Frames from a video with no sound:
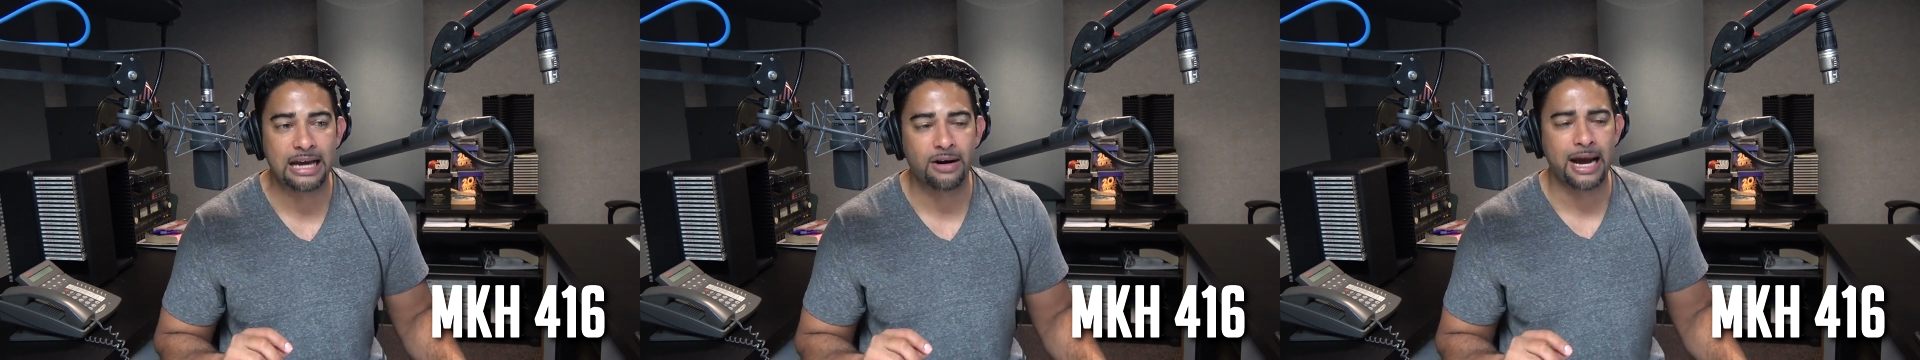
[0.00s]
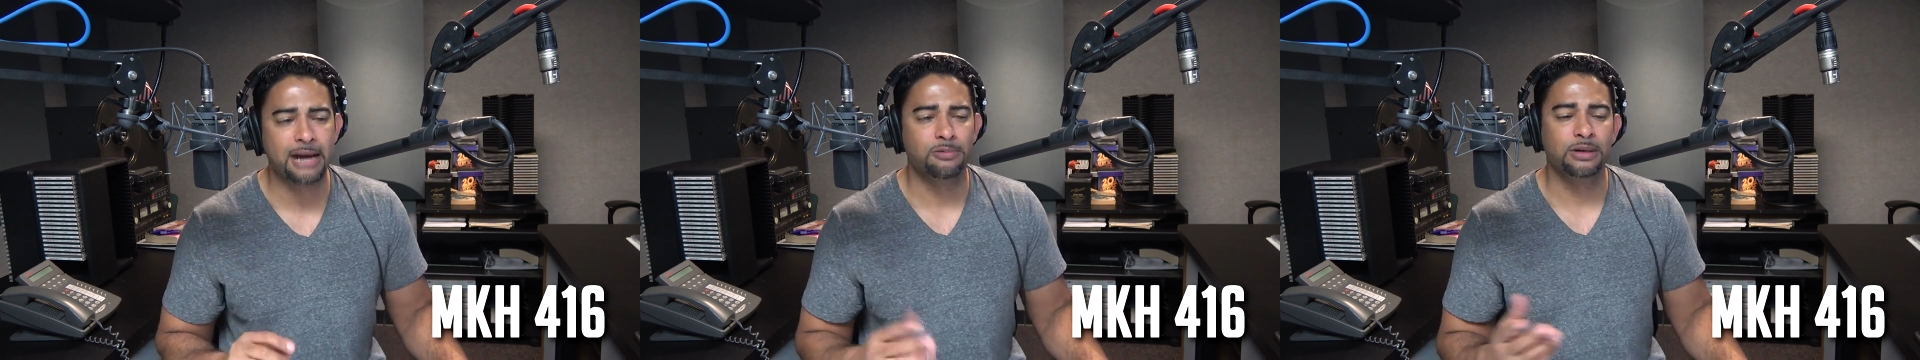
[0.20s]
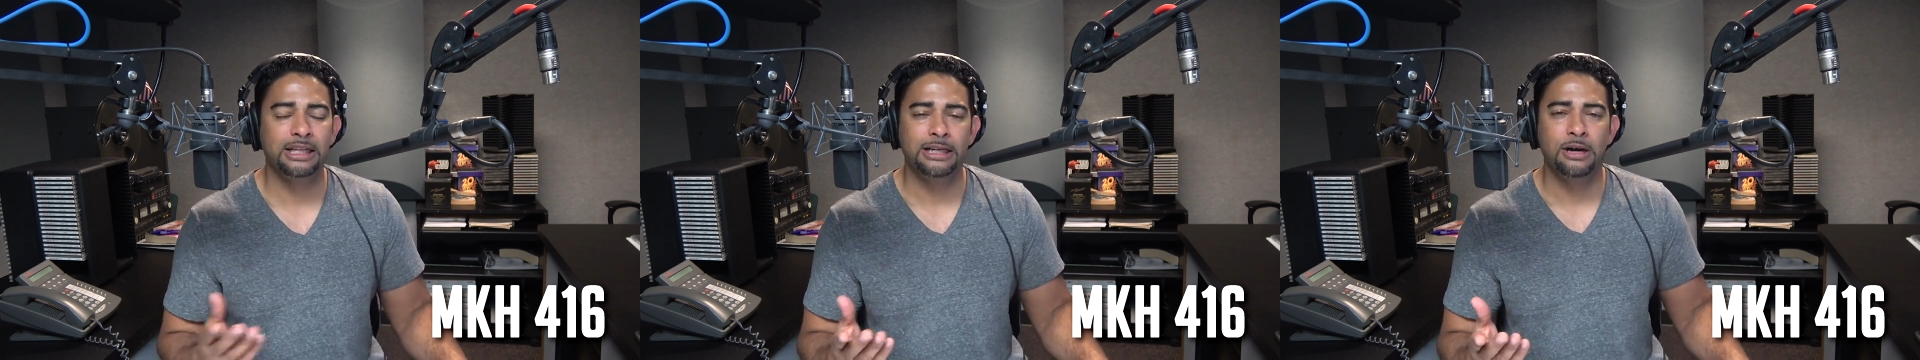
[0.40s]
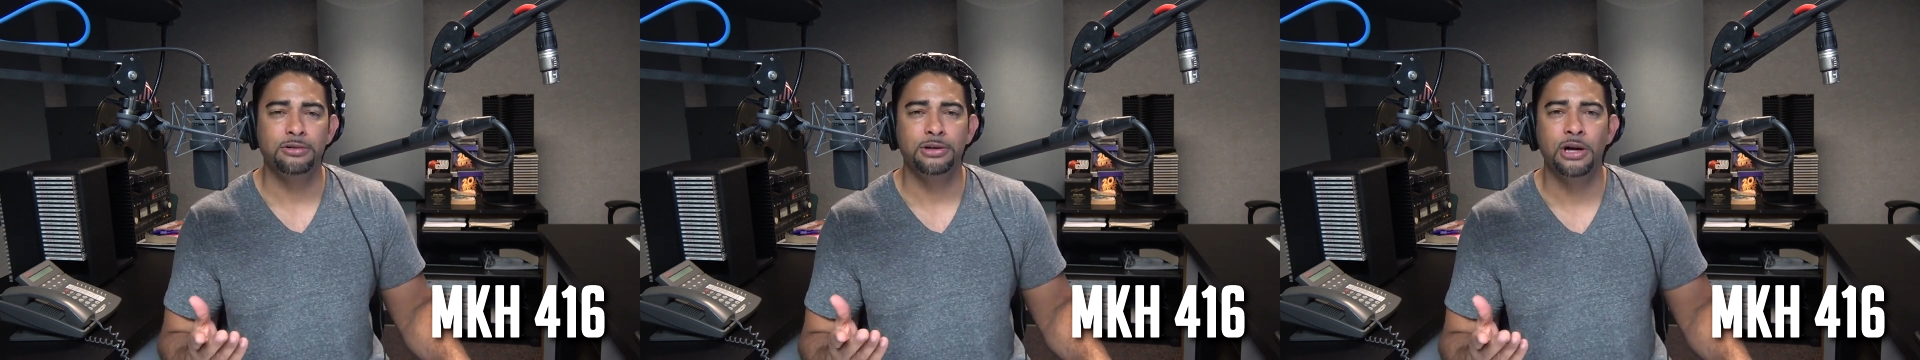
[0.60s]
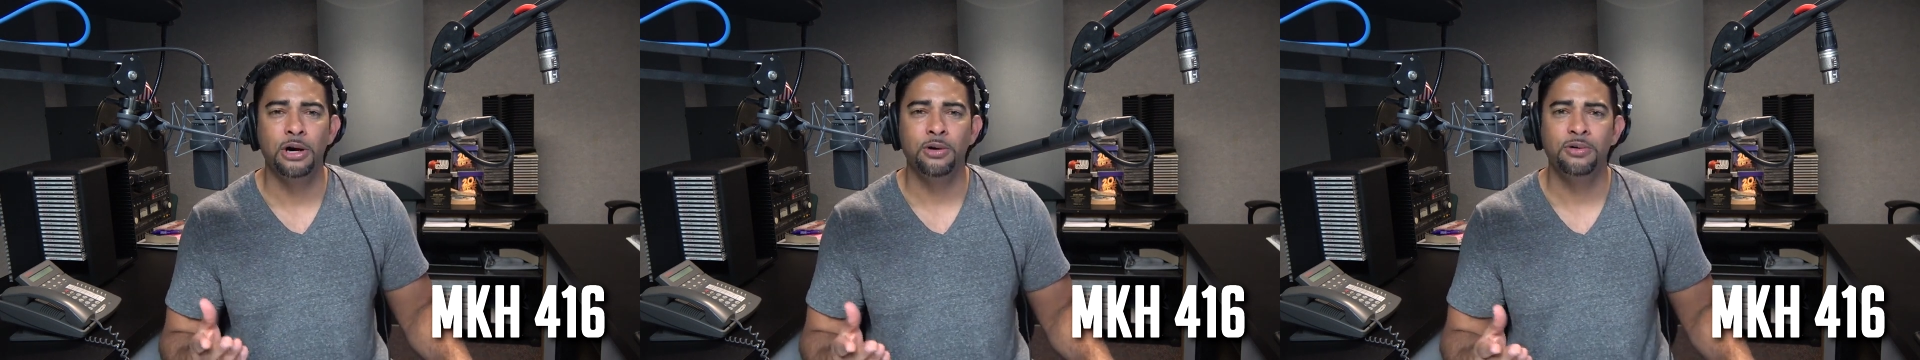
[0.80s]
Now, I really
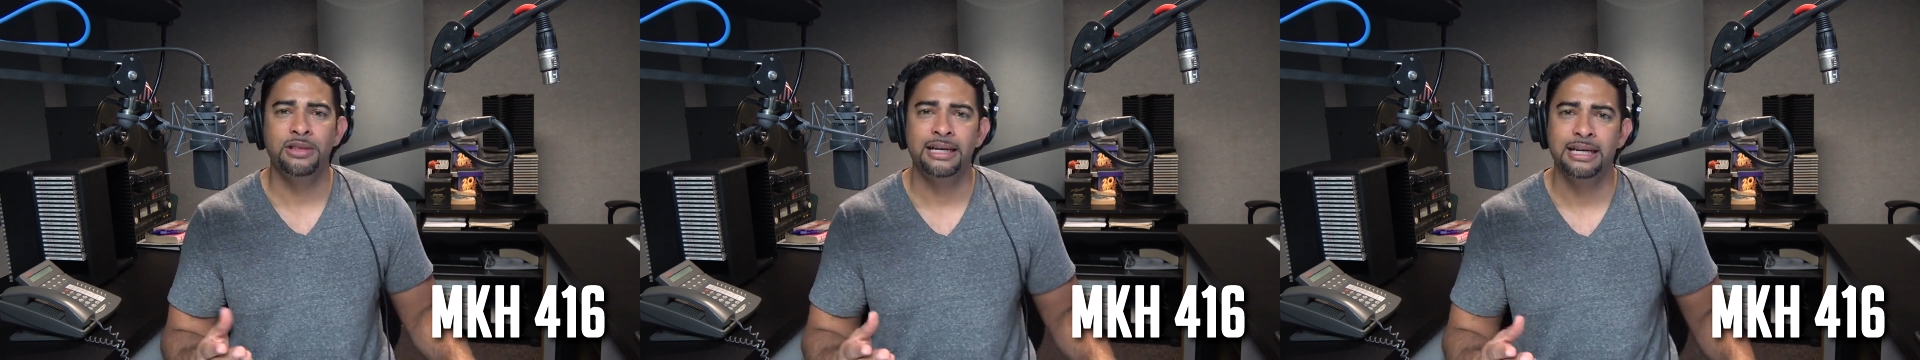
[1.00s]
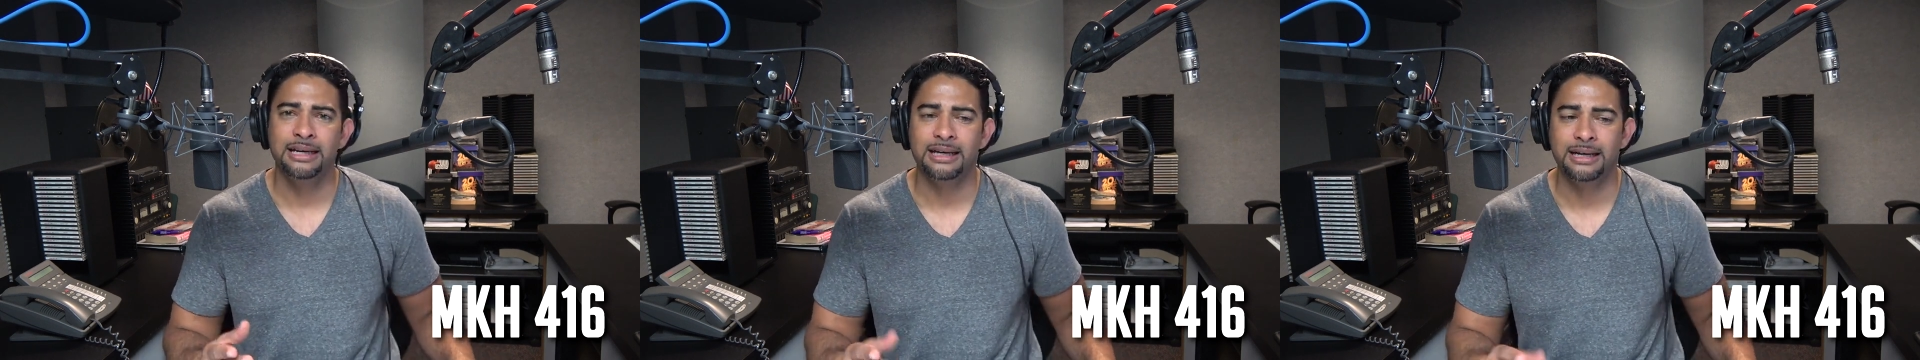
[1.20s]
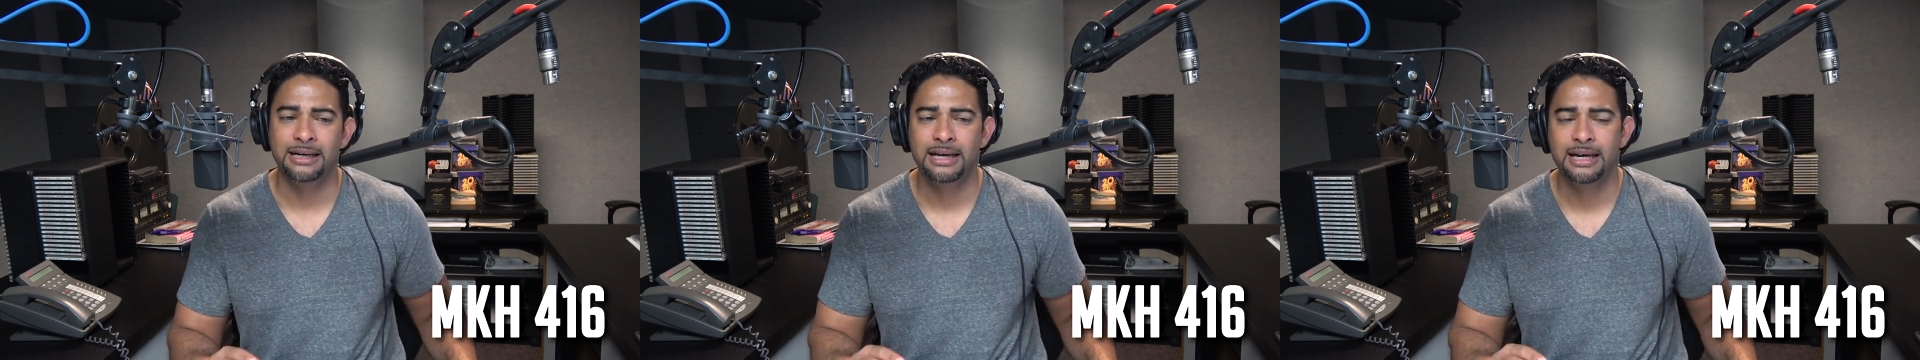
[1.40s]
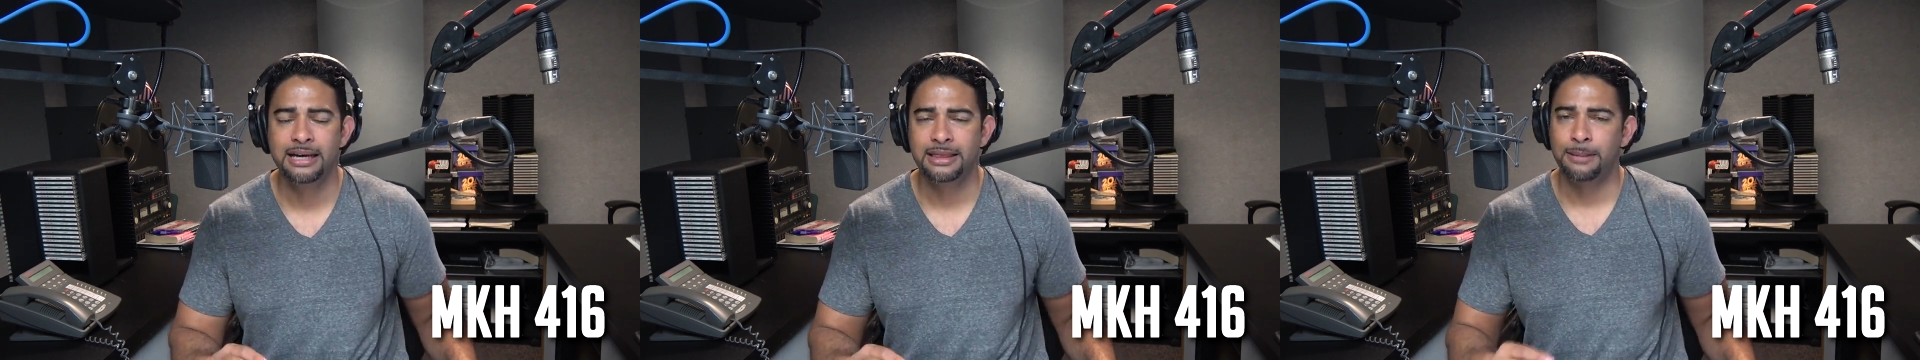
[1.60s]
don't know the uh,